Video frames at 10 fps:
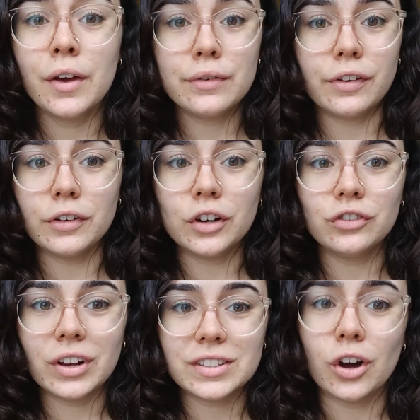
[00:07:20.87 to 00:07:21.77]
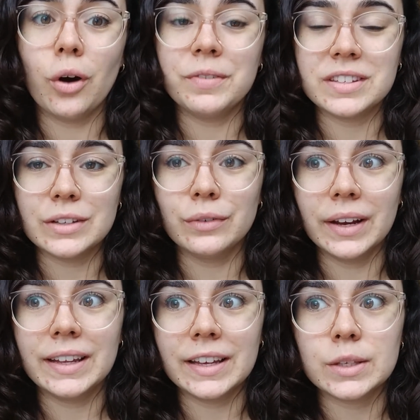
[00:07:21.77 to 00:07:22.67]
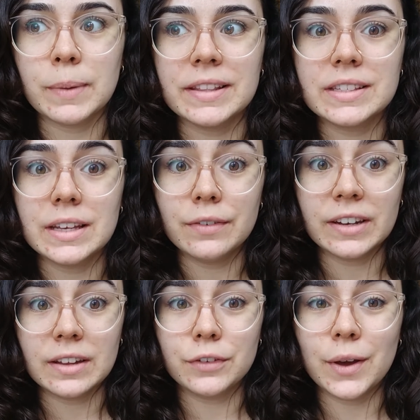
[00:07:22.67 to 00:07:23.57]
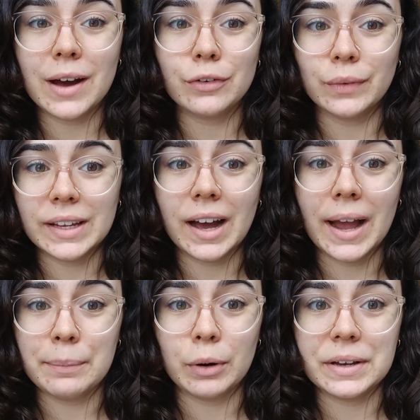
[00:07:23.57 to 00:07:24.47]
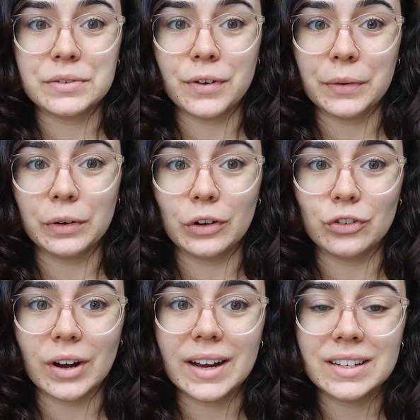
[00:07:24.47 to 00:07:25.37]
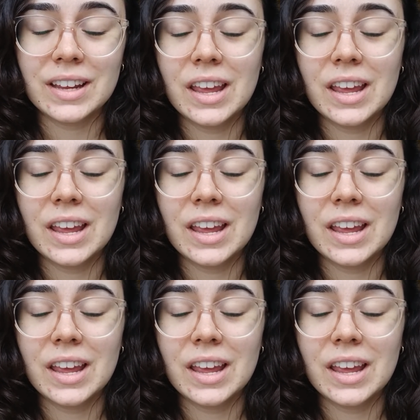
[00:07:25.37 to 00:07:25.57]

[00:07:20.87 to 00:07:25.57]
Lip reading: Phone contracts are obviously really expensive, and if you have a really high-priced phone contract,